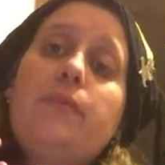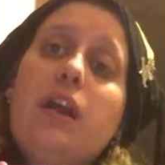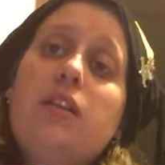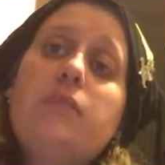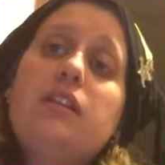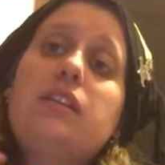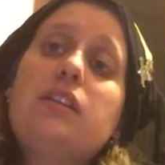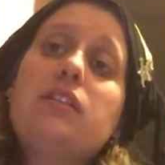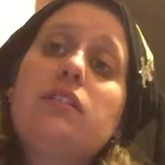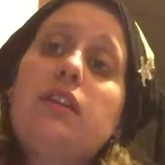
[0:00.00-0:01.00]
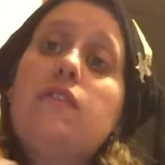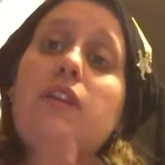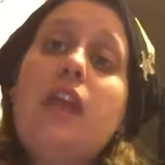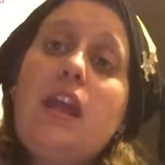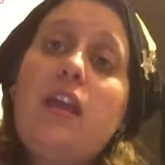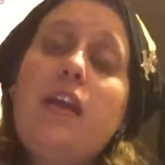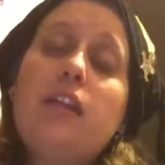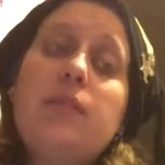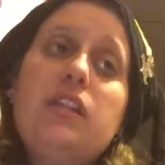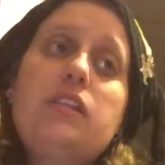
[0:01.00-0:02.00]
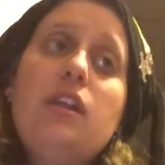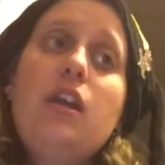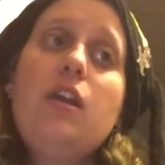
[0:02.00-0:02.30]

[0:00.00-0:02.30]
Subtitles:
elements and even air elements.